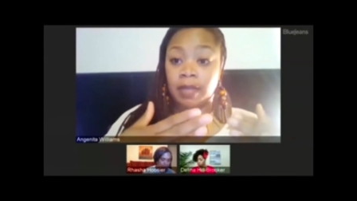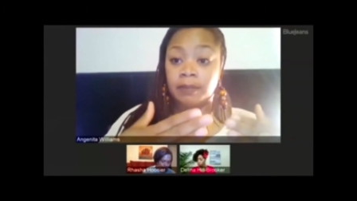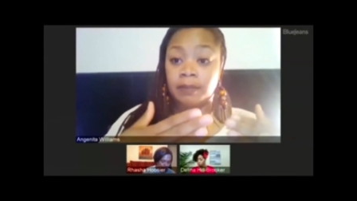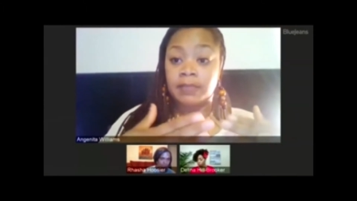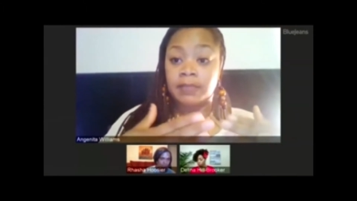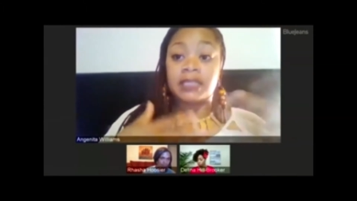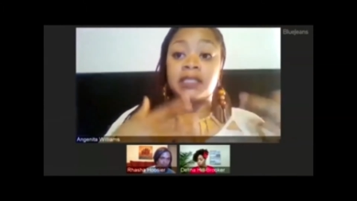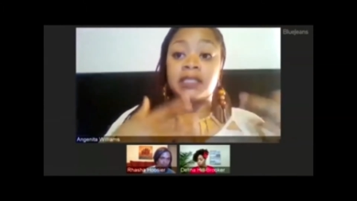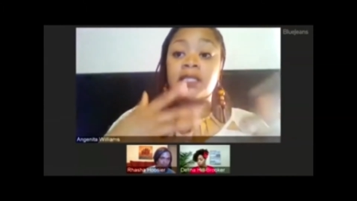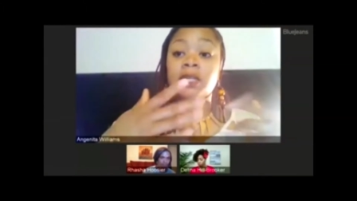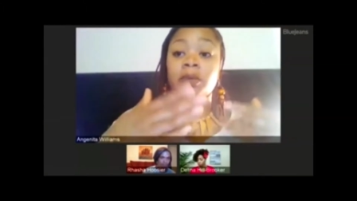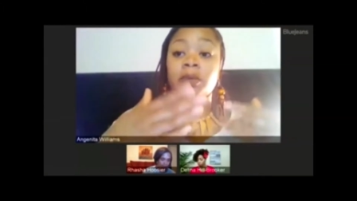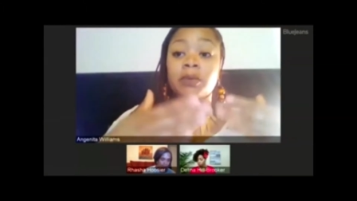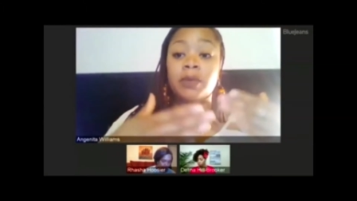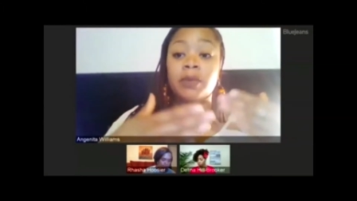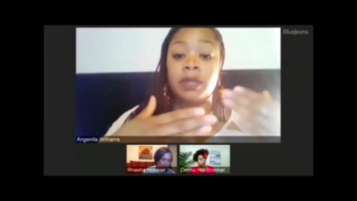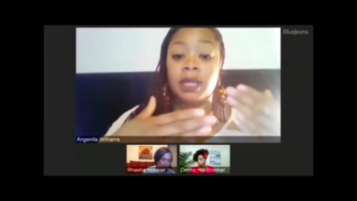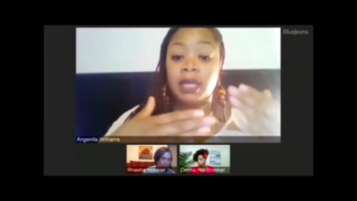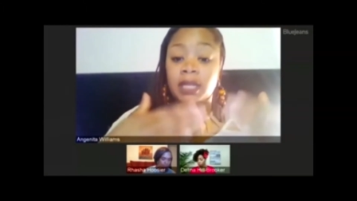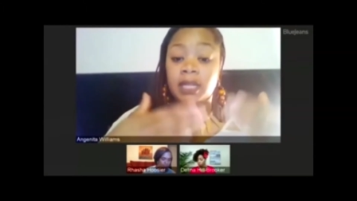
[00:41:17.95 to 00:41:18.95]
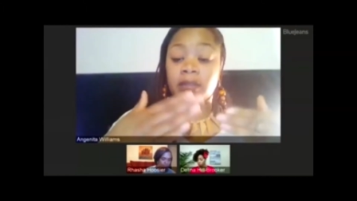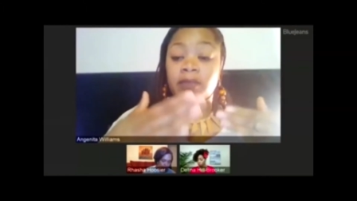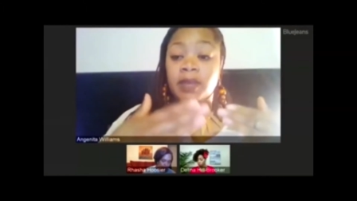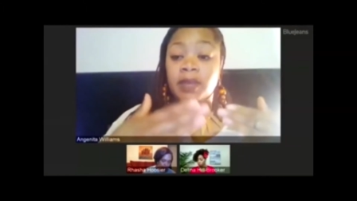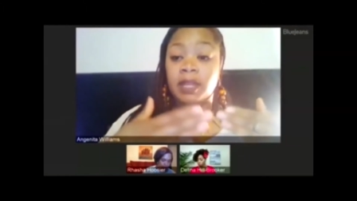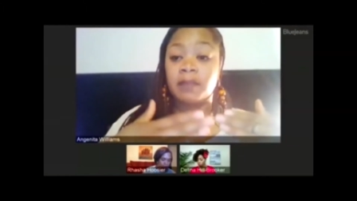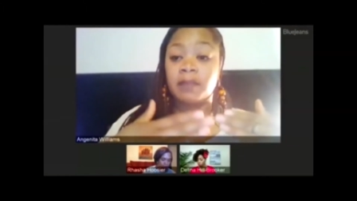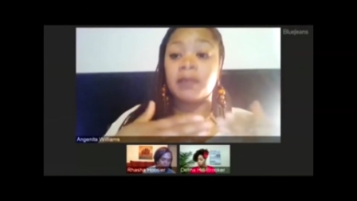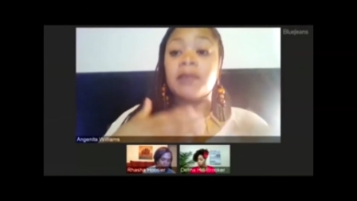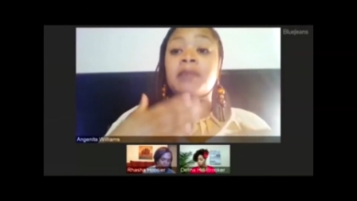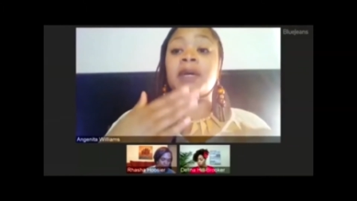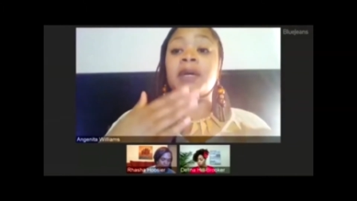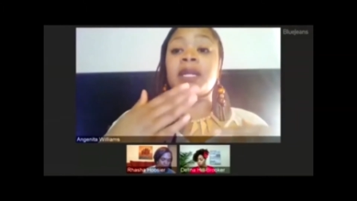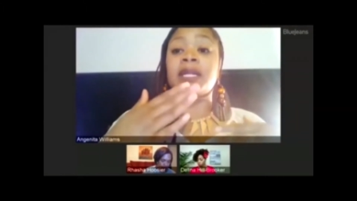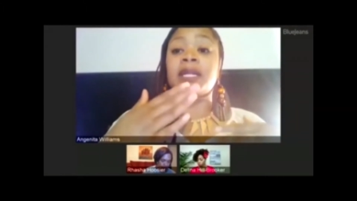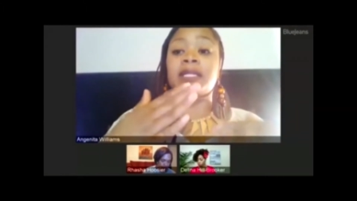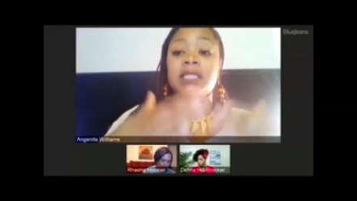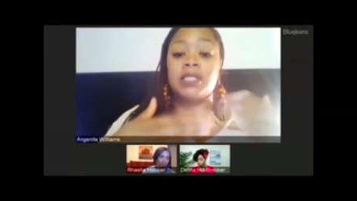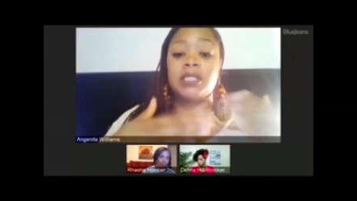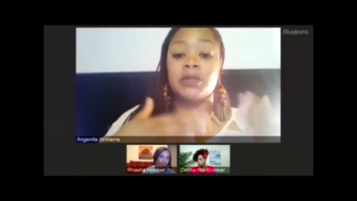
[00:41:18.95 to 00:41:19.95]
That's still in development, but it's
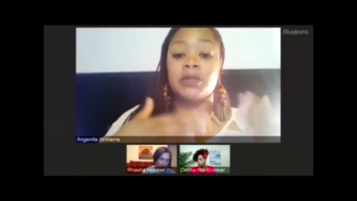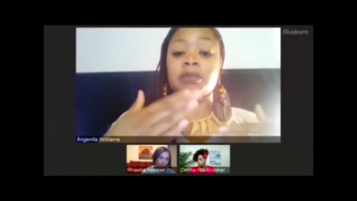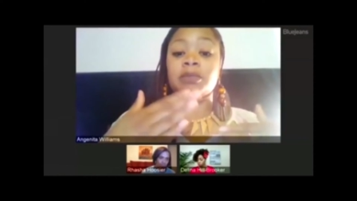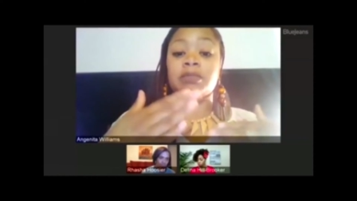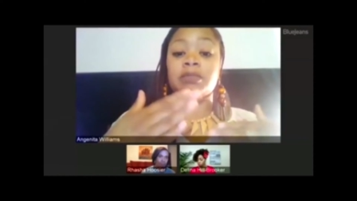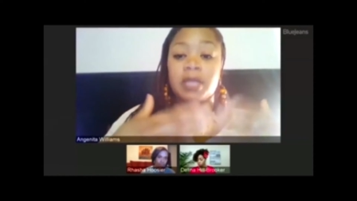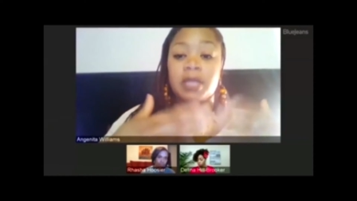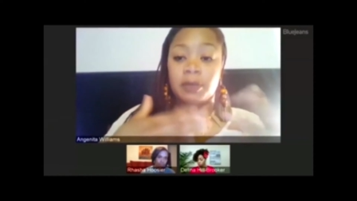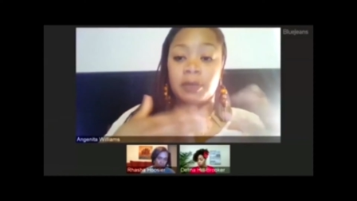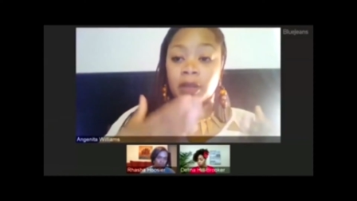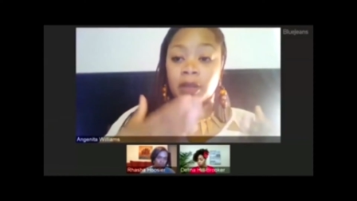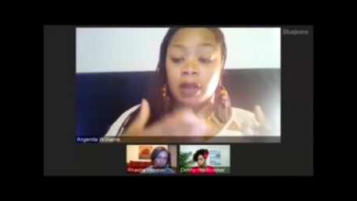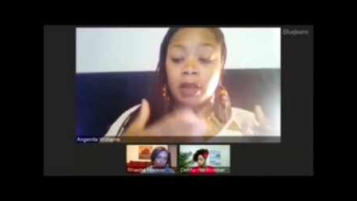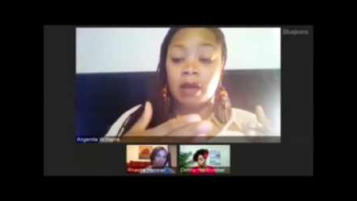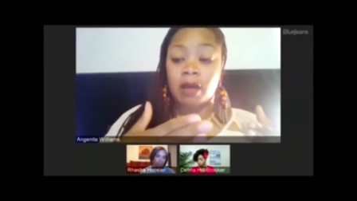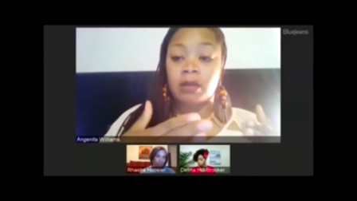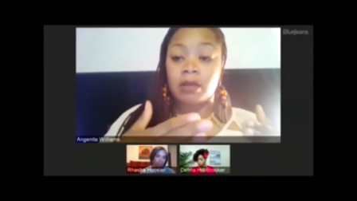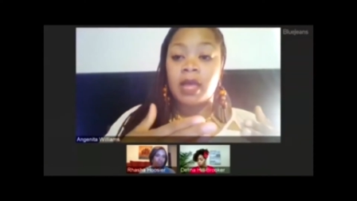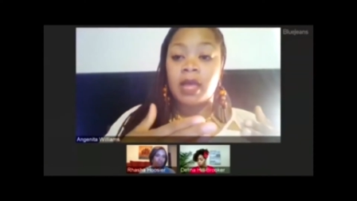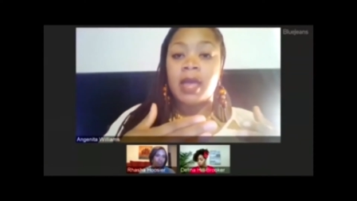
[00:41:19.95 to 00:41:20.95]
still coming along,